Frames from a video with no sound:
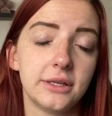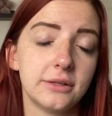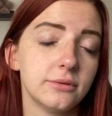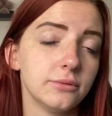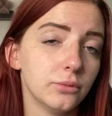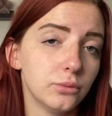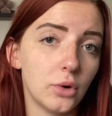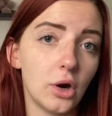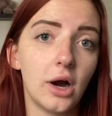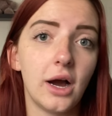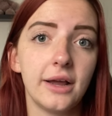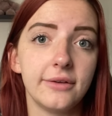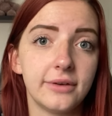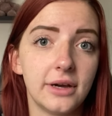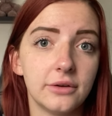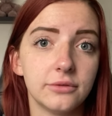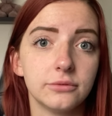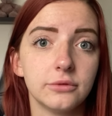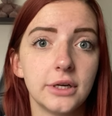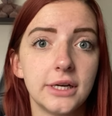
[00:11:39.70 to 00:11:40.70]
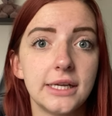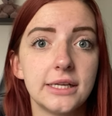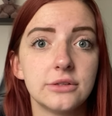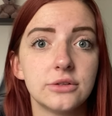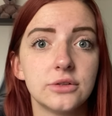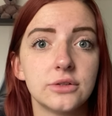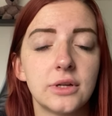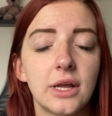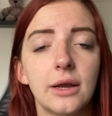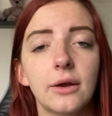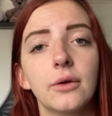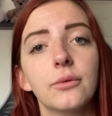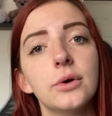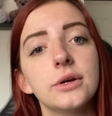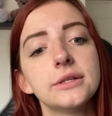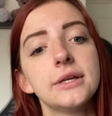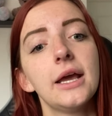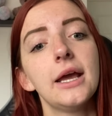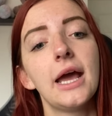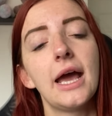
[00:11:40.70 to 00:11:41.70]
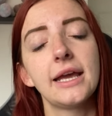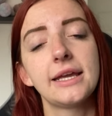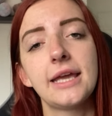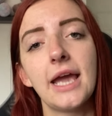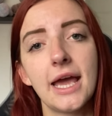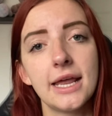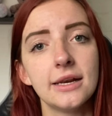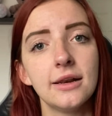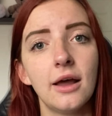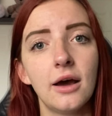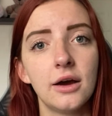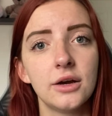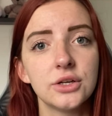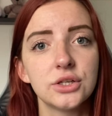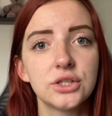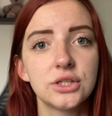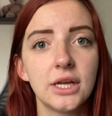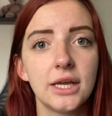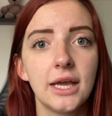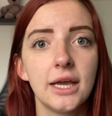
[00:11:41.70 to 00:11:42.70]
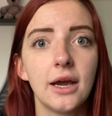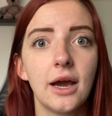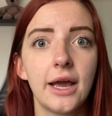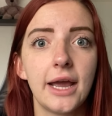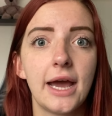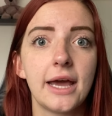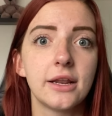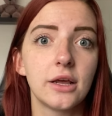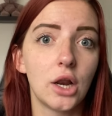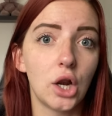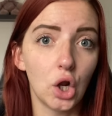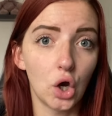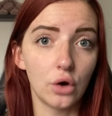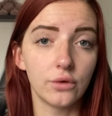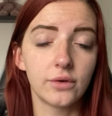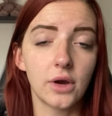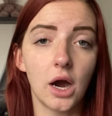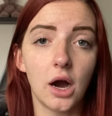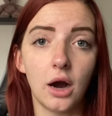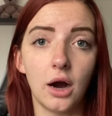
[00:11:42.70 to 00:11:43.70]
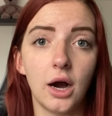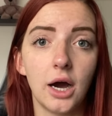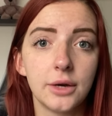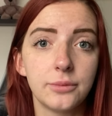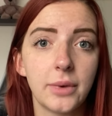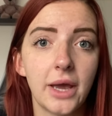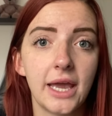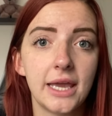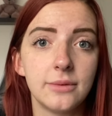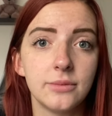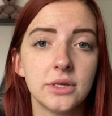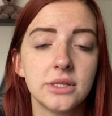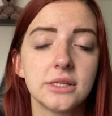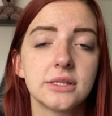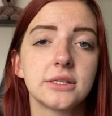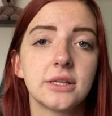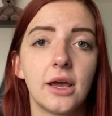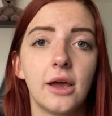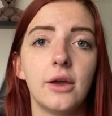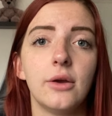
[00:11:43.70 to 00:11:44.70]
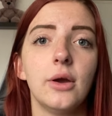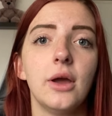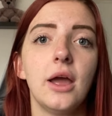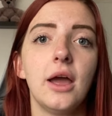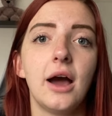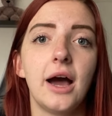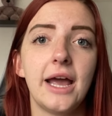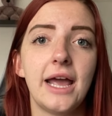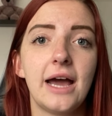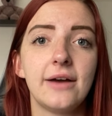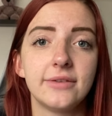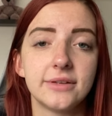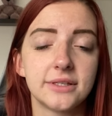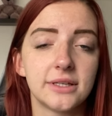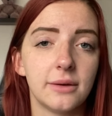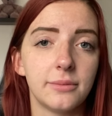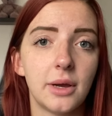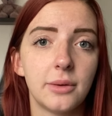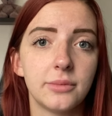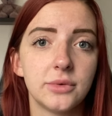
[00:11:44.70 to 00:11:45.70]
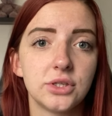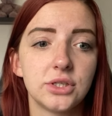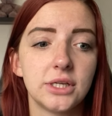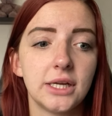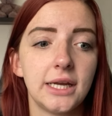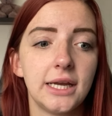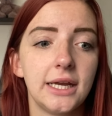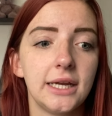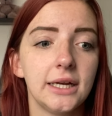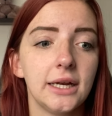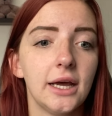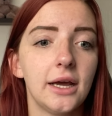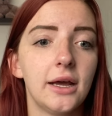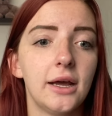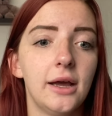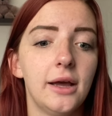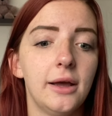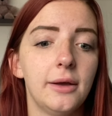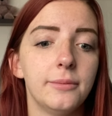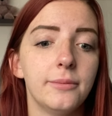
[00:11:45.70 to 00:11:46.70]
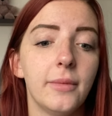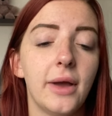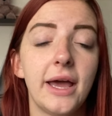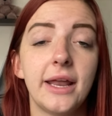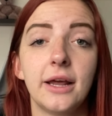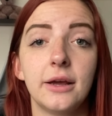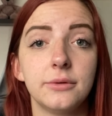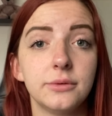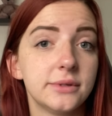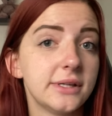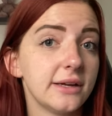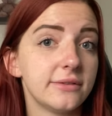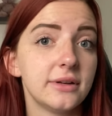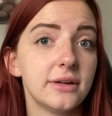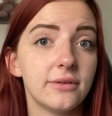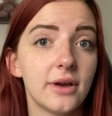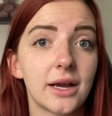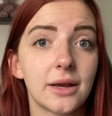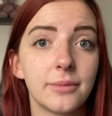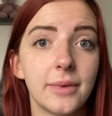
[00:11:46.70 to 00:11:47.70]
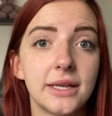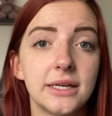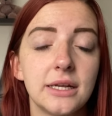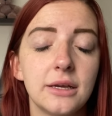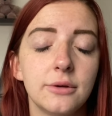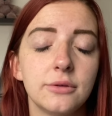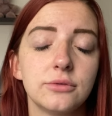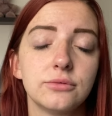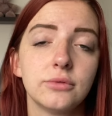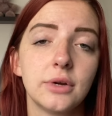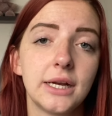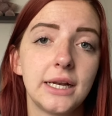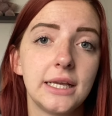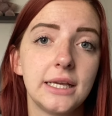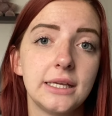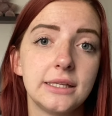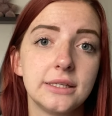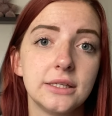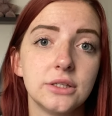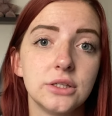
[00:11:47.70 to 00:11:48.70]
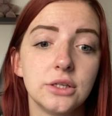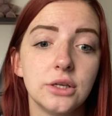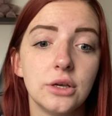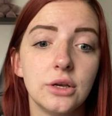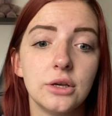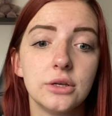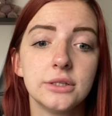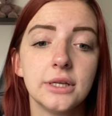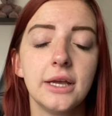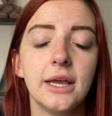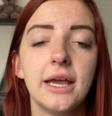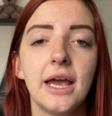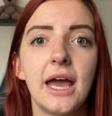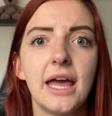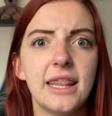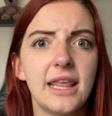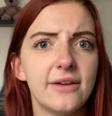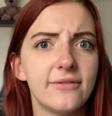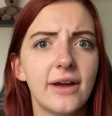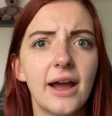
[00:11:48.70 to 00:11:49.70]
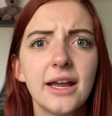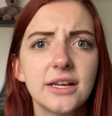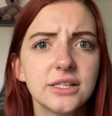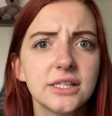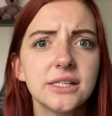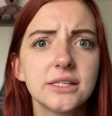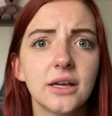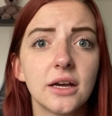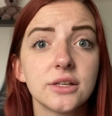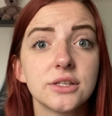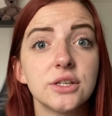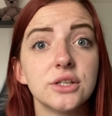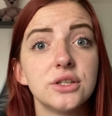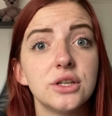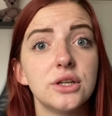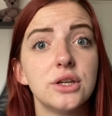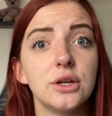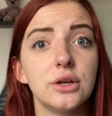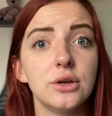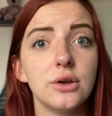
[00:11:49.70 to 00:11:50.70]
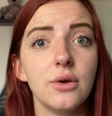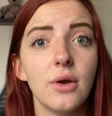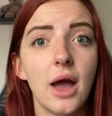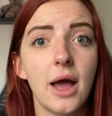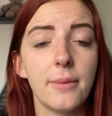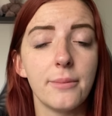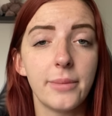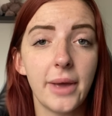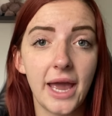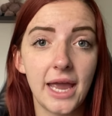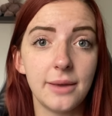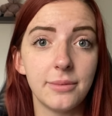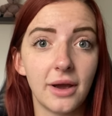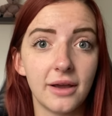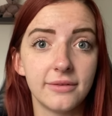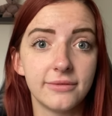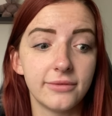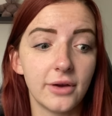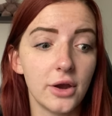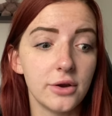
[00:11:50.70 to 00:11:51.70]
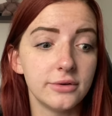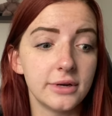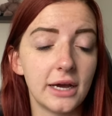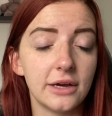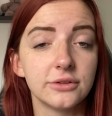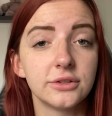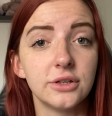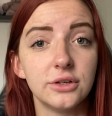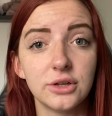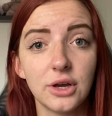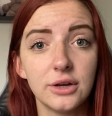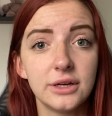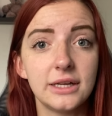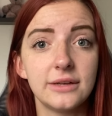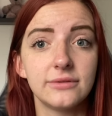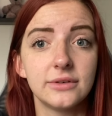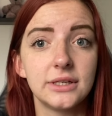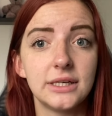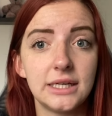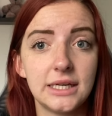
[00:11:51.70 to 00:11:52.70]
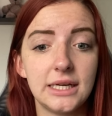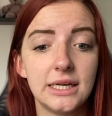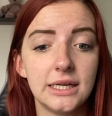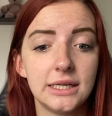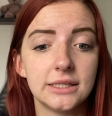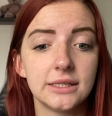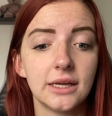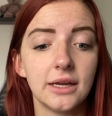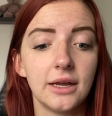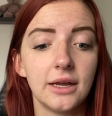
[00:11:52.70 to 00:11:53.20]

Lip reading: what I found really interesting was, again, last year I had a lot of card payments. So I have a sum up machine, and I would definitely recommend it. It was really easy to use, and they've actually started to do pay by phone now, so you don't even need